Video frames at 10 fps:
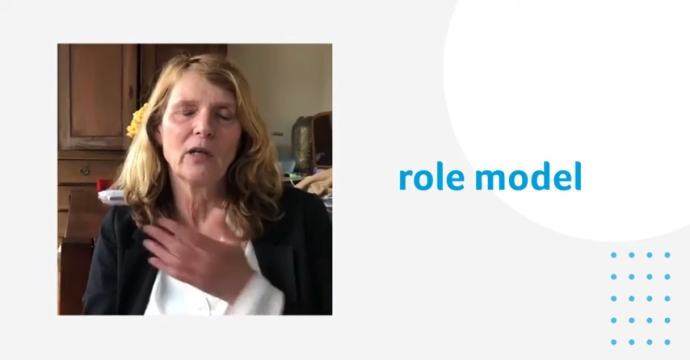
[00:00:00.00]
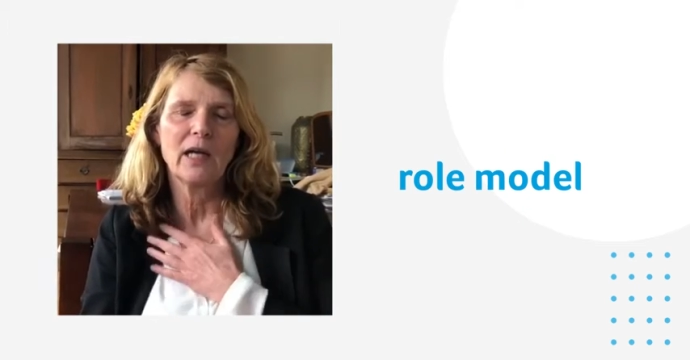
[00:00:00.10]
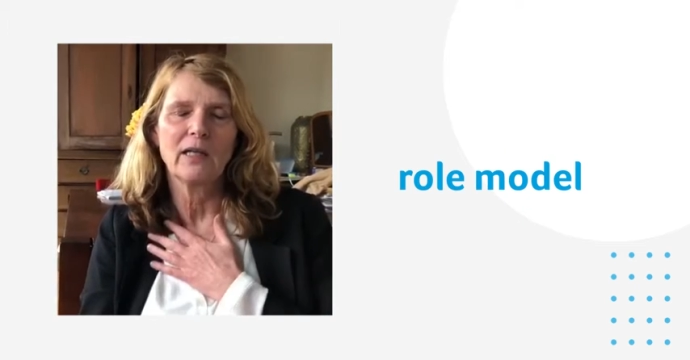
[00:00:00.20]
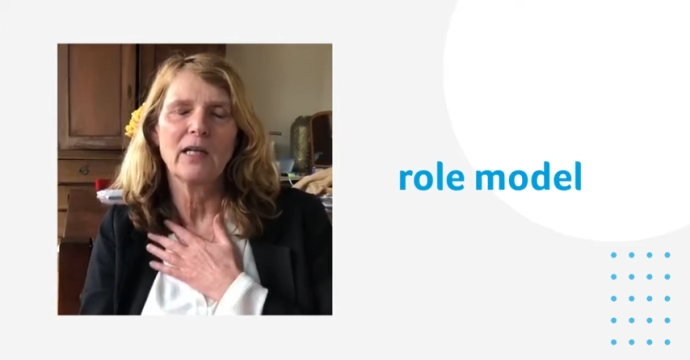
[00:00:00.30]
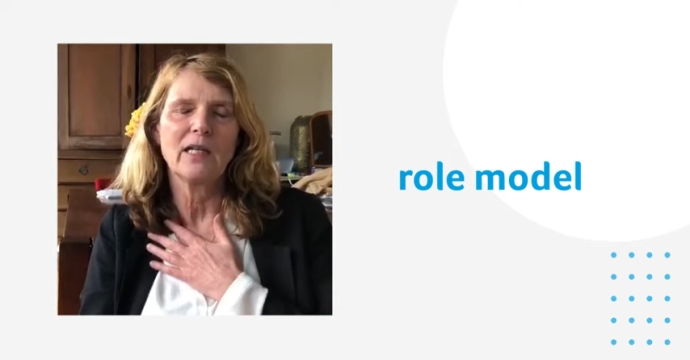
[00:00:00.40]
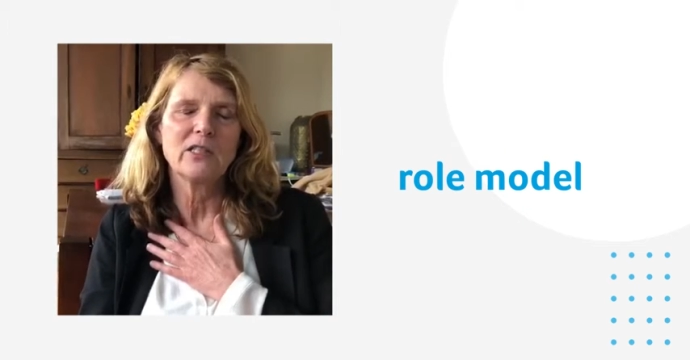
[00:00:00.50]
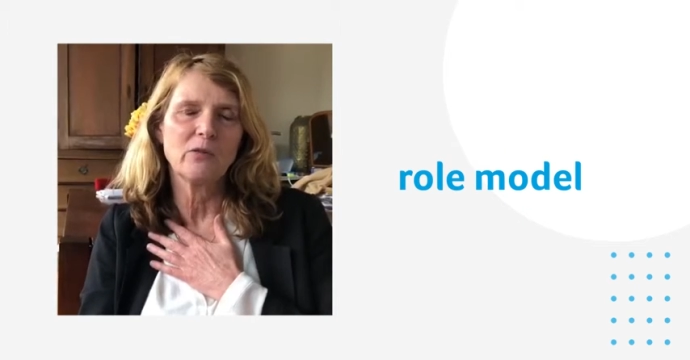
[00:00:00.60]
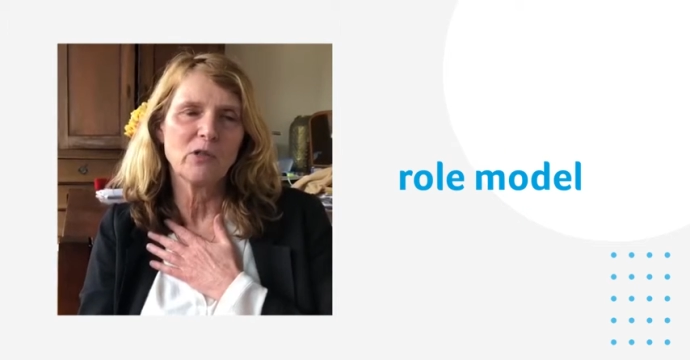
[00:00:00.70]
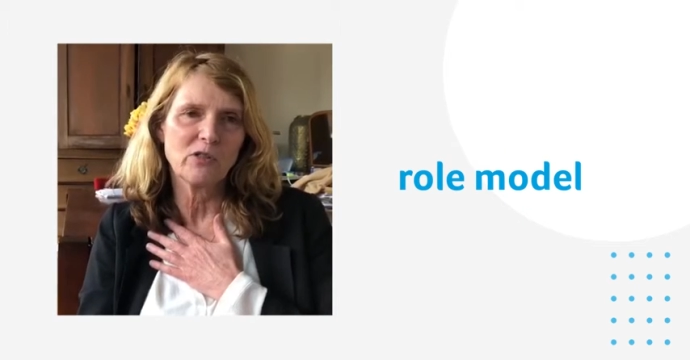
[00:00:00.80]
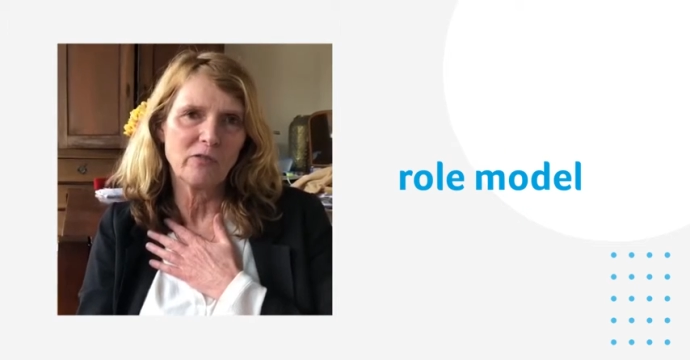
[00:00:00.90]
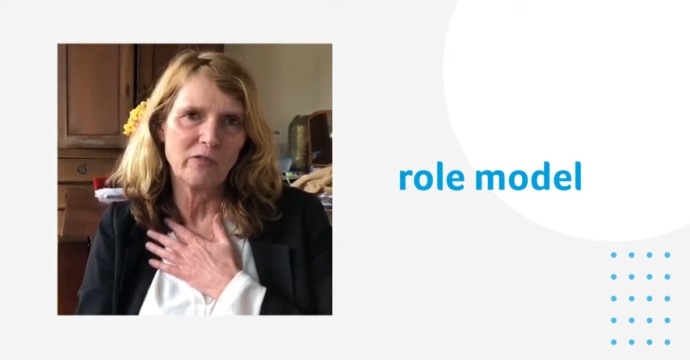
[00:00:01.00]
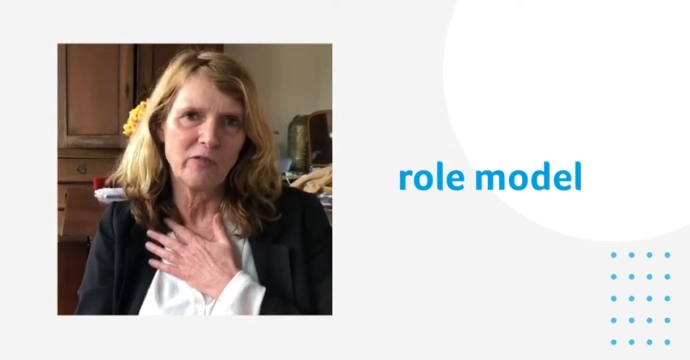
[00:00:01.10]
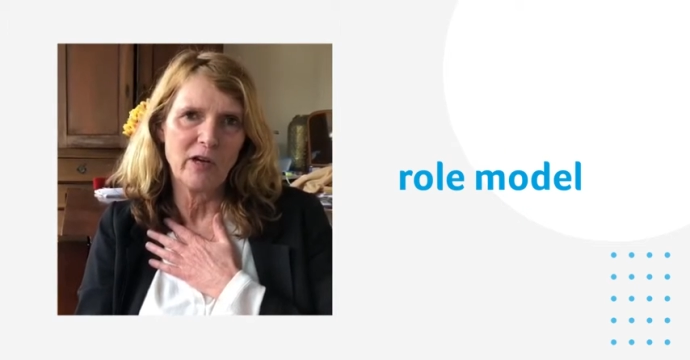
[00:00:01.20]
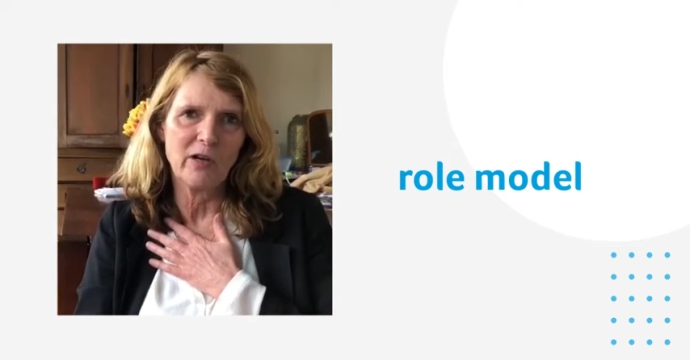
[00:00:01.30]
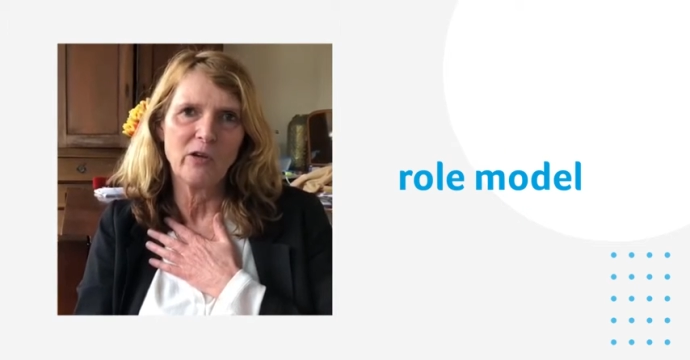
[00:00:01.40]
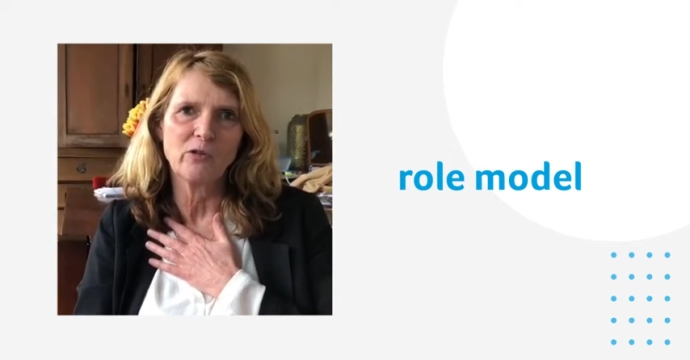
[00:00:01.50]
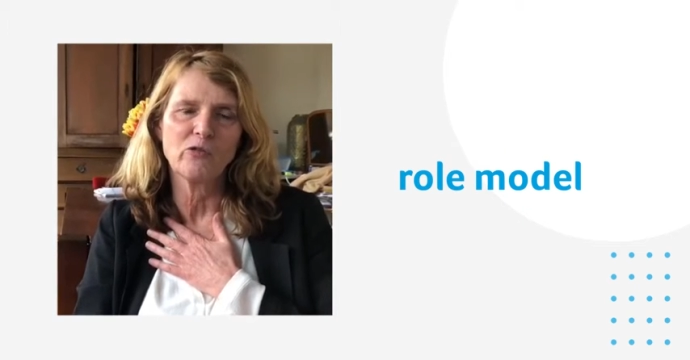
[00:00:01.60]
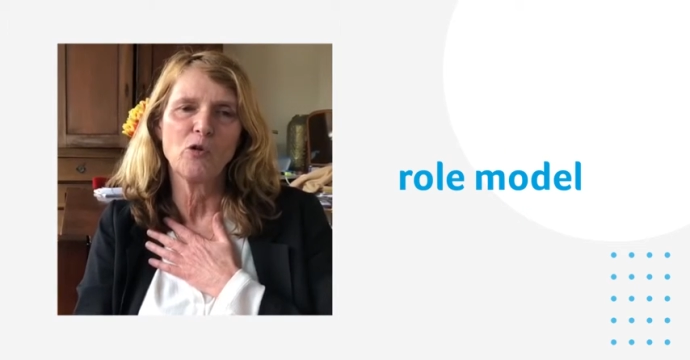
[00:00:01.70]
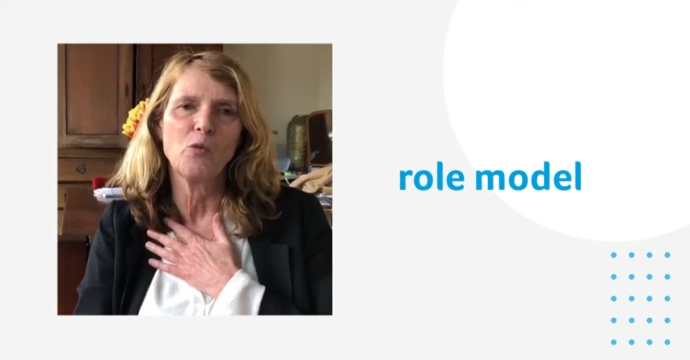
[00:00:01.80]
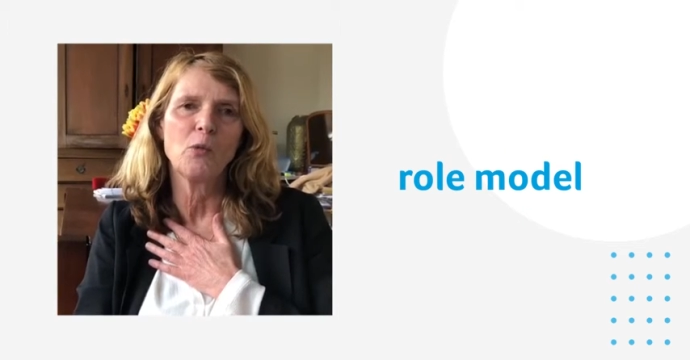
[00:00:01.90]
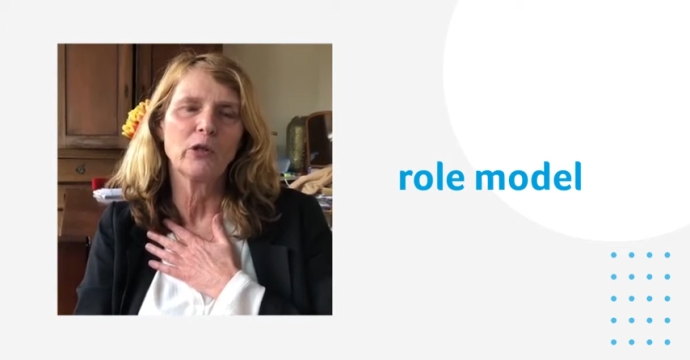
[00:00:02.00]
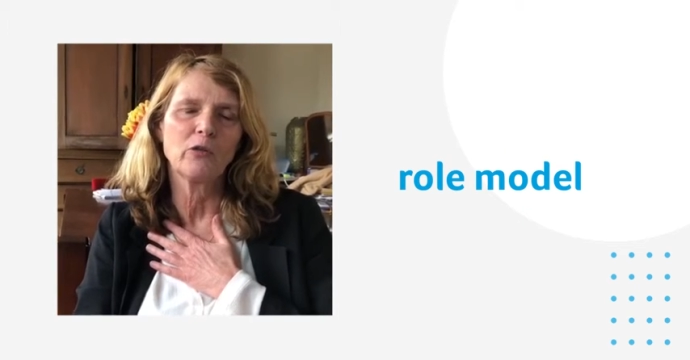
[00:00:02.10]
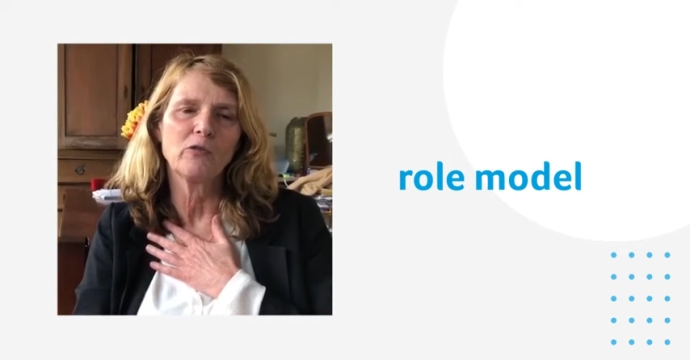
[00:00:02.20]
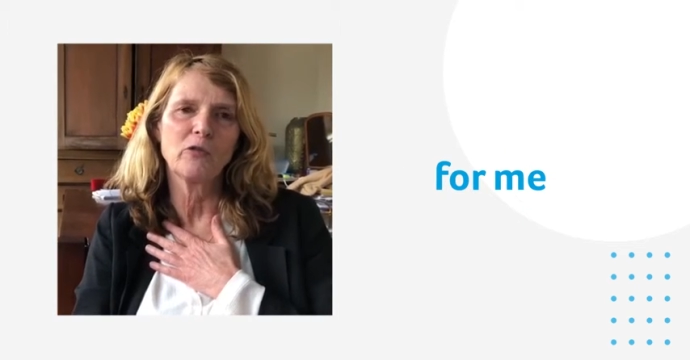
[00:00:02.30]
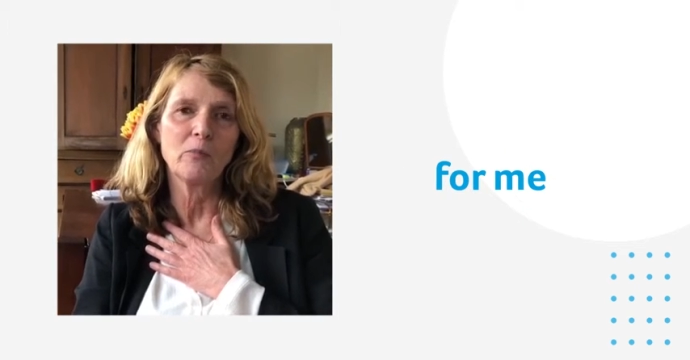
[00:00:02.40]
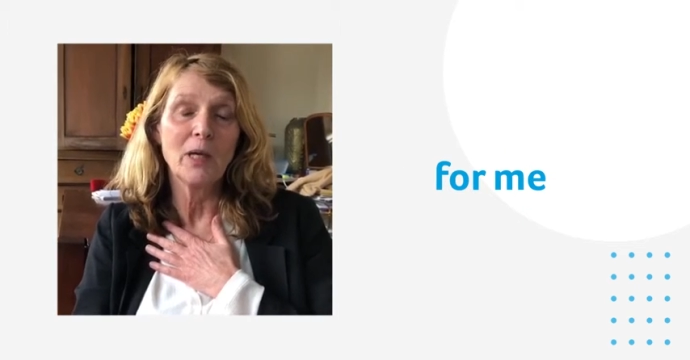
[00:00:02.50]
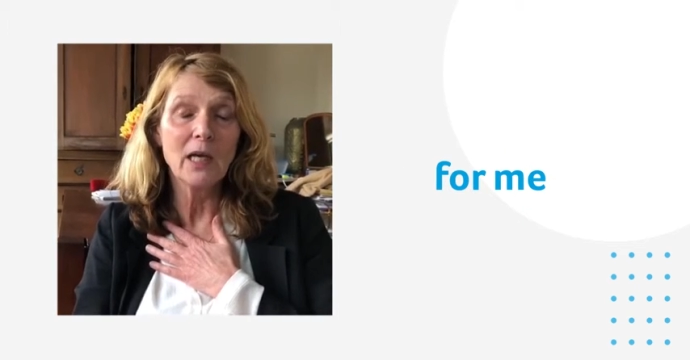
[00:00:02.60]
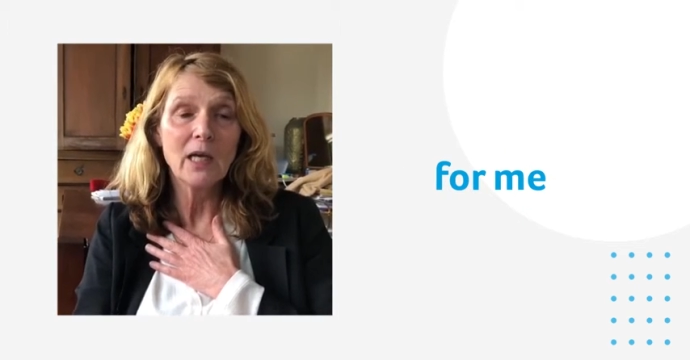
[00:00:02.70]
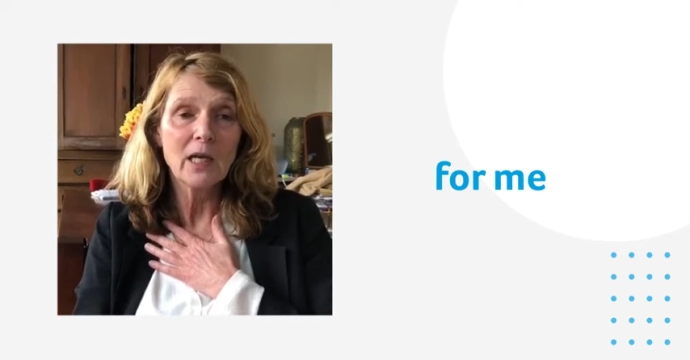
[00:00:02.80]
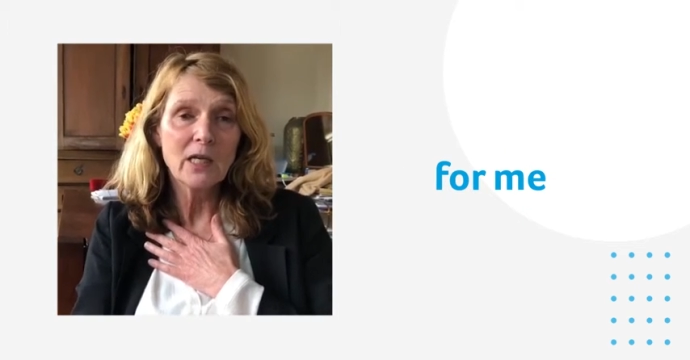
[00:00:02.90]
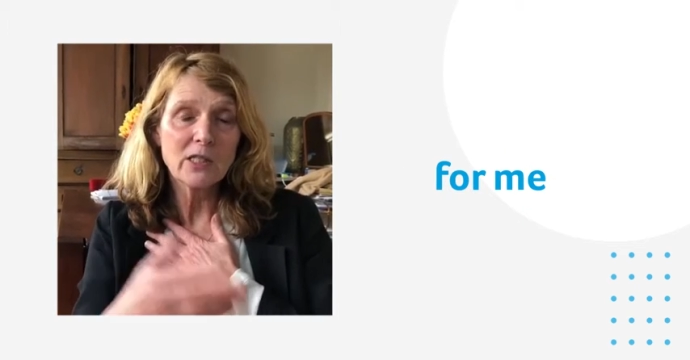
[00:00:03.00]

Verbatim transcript: And she was a very good role model for me.